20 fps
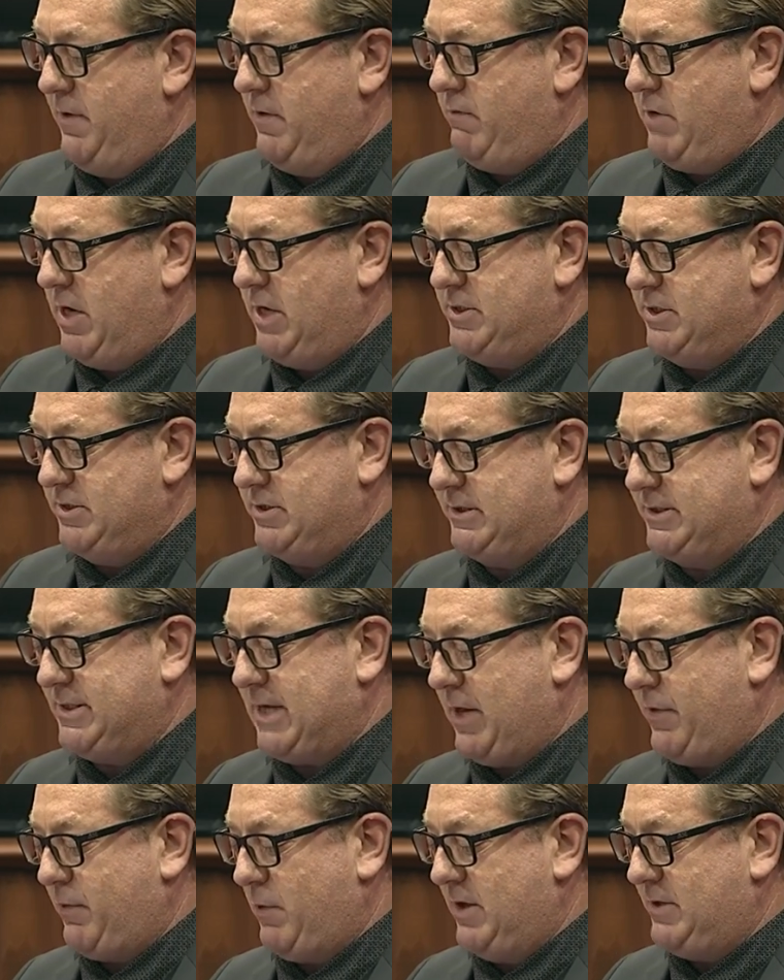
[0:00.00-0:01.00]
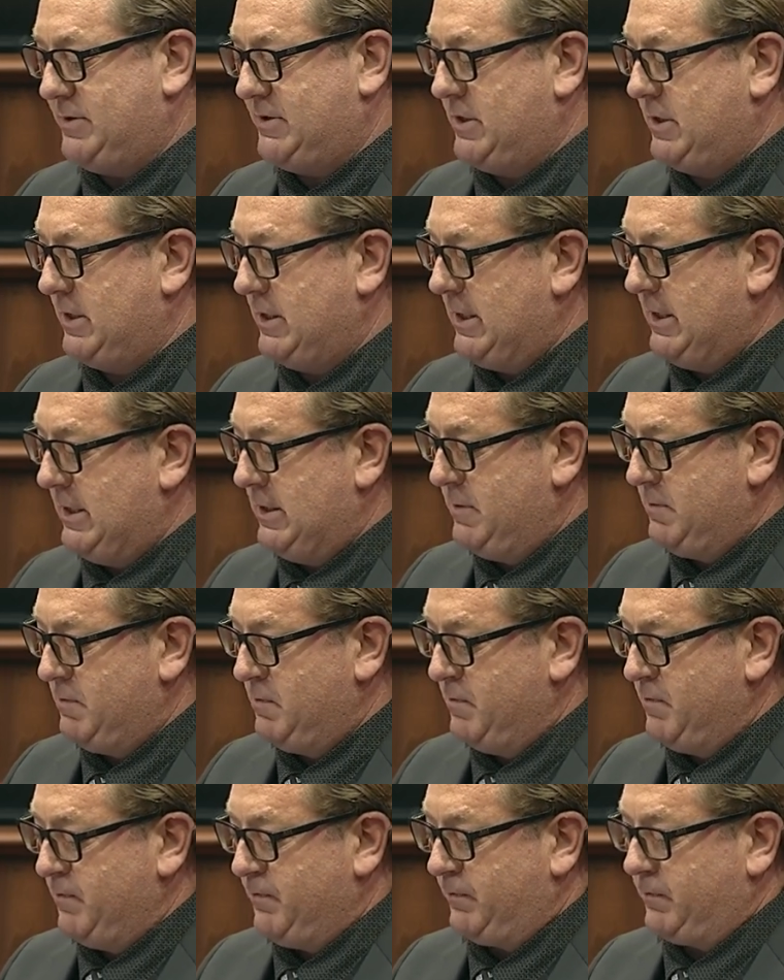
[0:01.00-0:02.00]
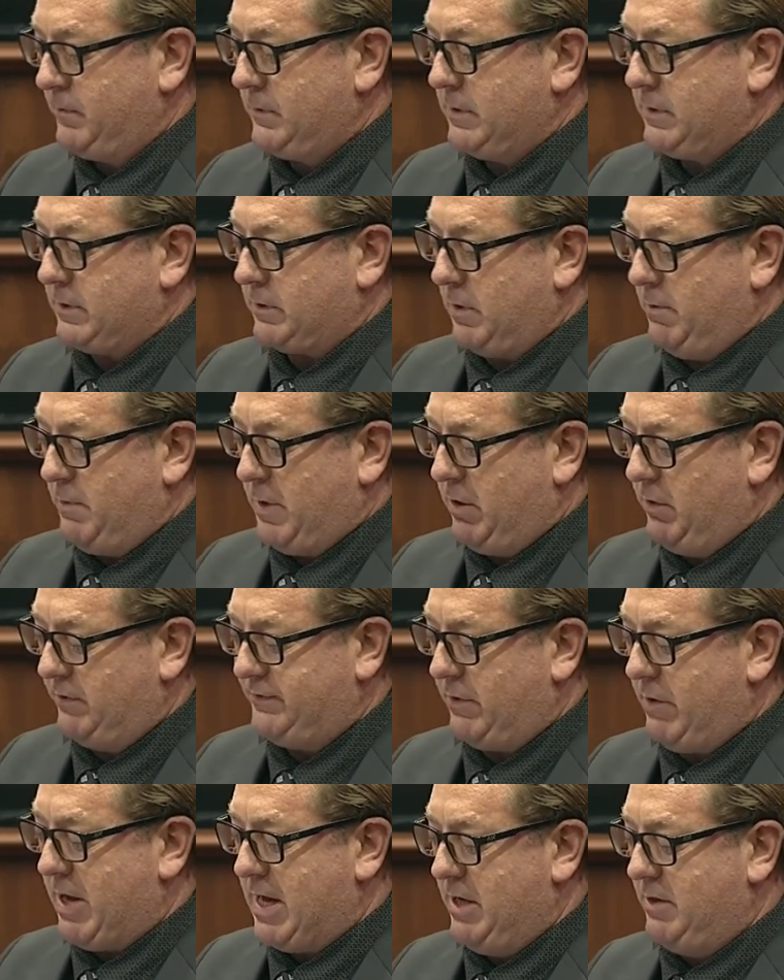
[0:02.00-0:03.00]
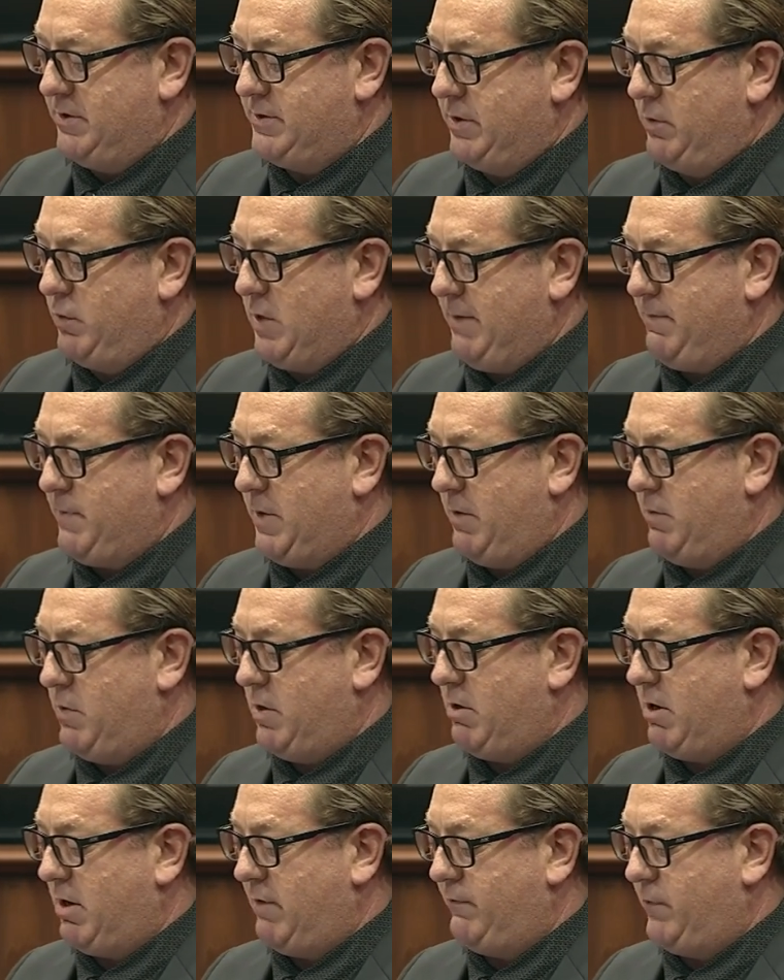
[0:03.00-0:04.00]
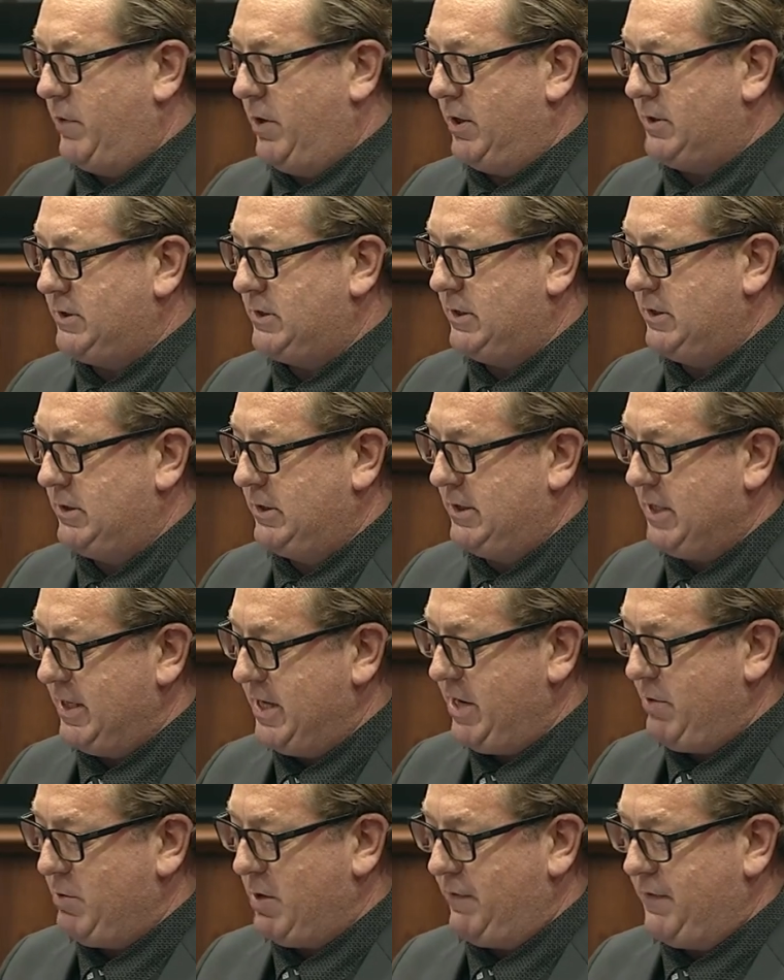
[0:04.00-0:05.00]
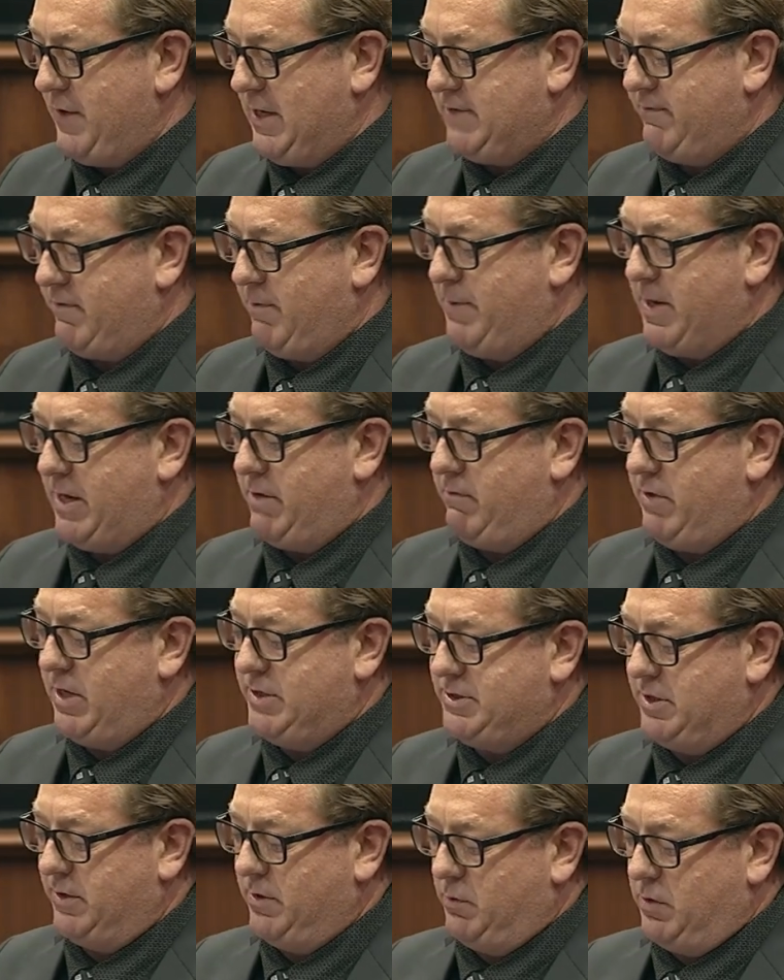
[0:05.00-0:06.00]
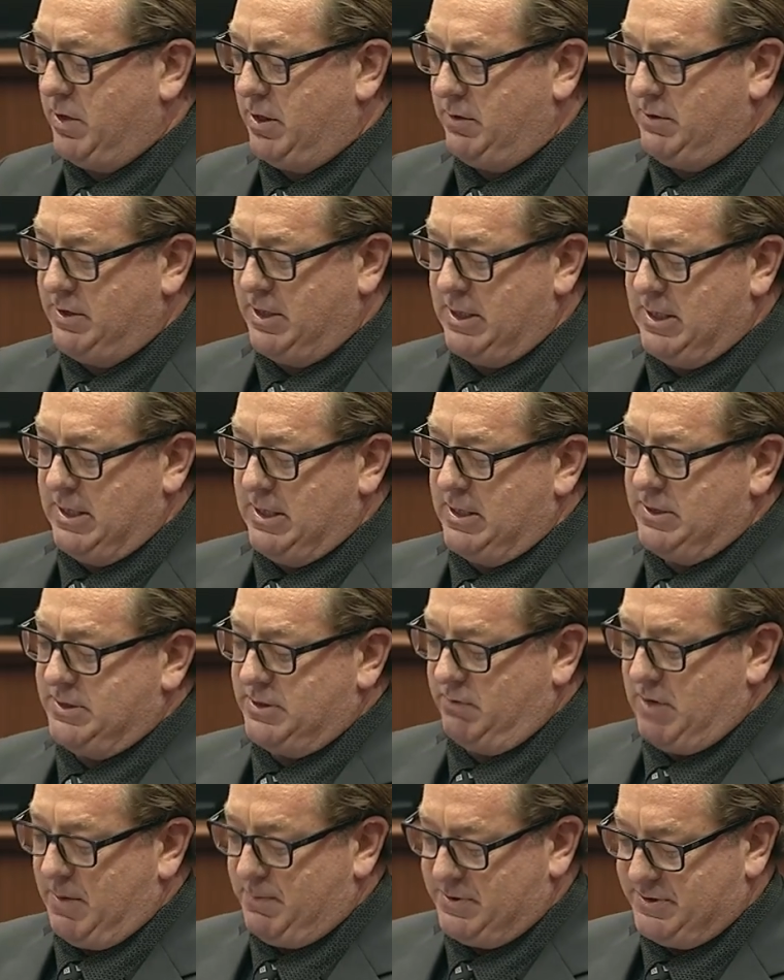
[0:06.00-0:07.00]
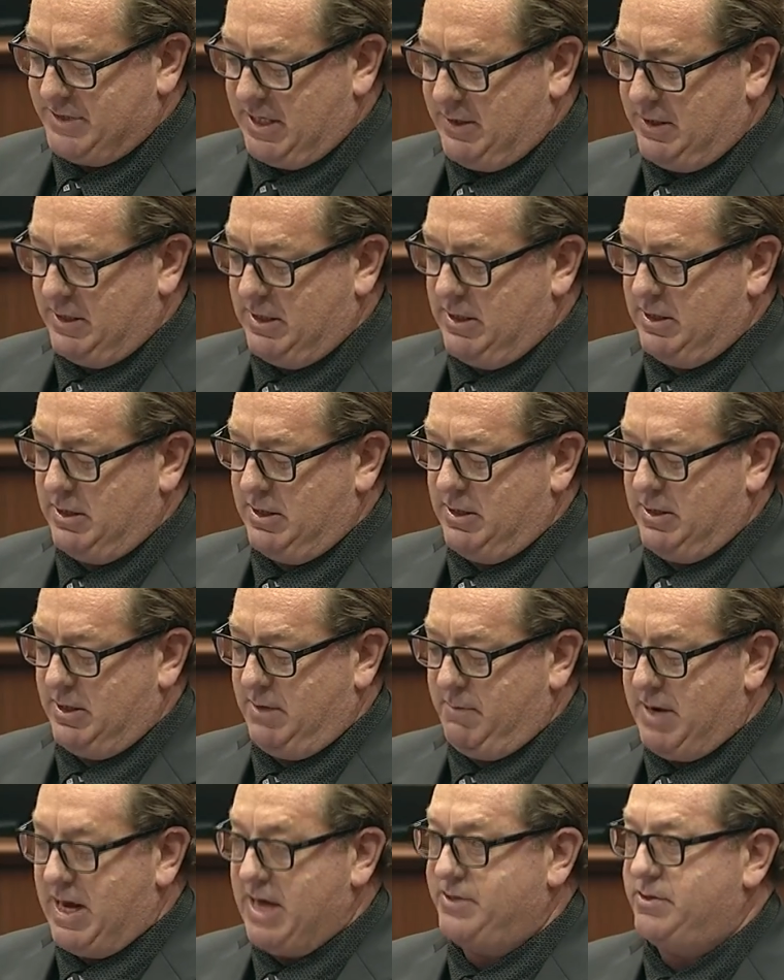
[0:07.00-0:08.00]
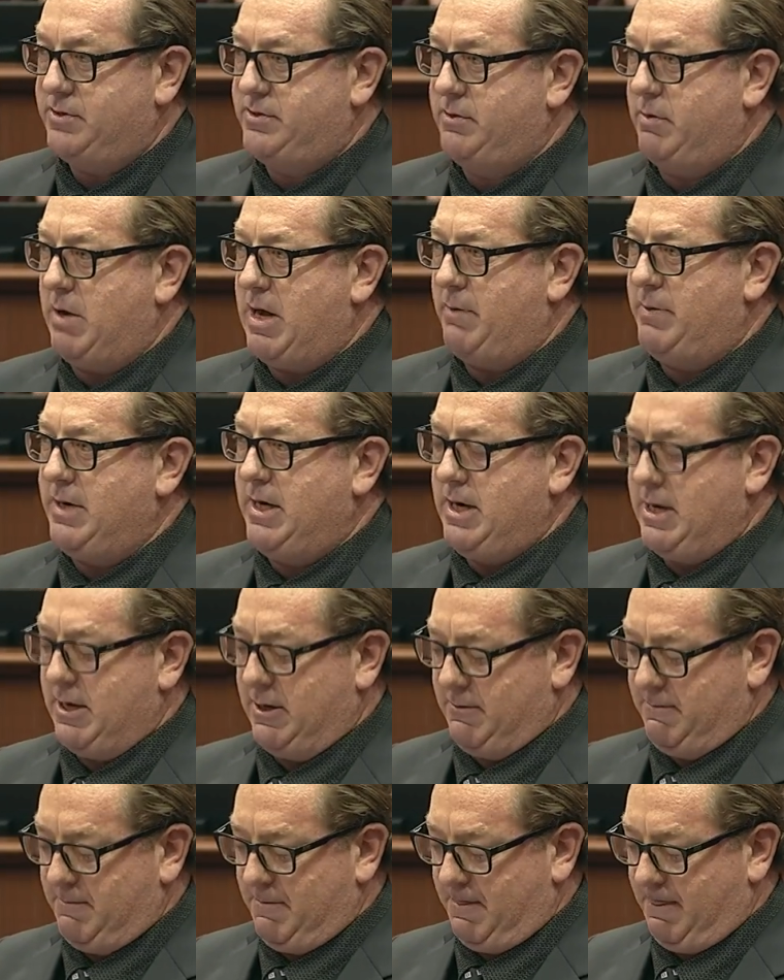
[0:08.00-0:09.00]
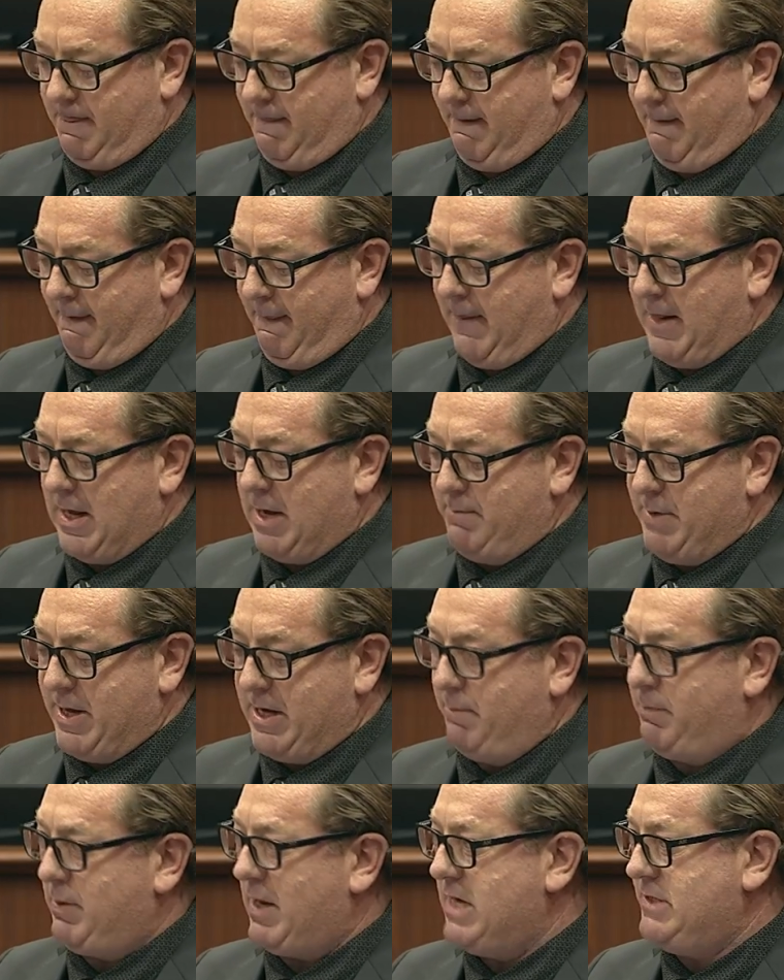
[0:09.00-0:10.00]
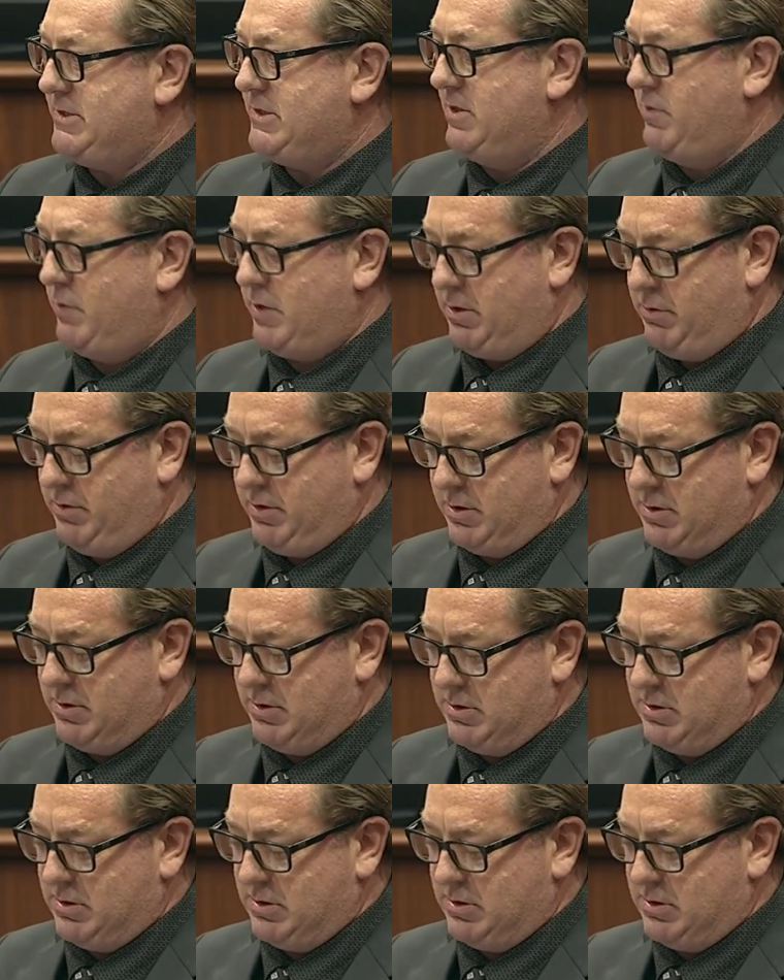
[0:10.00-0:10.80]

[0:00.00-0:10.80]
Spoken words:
in the regions, the southwest, but also out into the wheat belt where I've worked. Can anyone think of a better region in the world to represent than Mandurah to Albany? A better place in the world?